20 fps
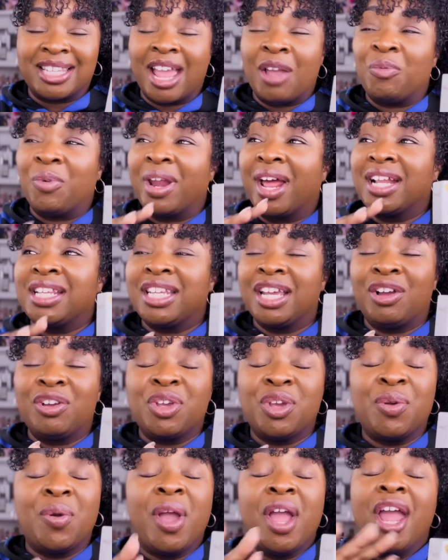And when I tell
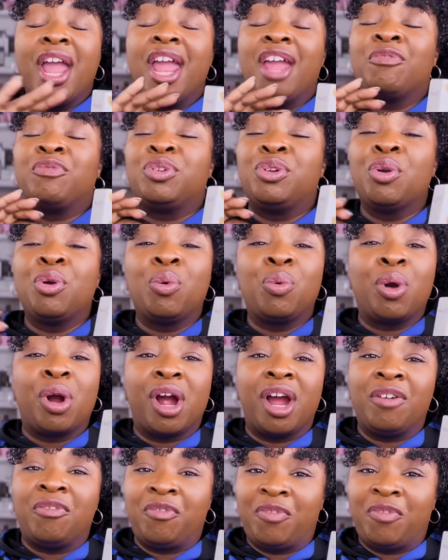you, if you were a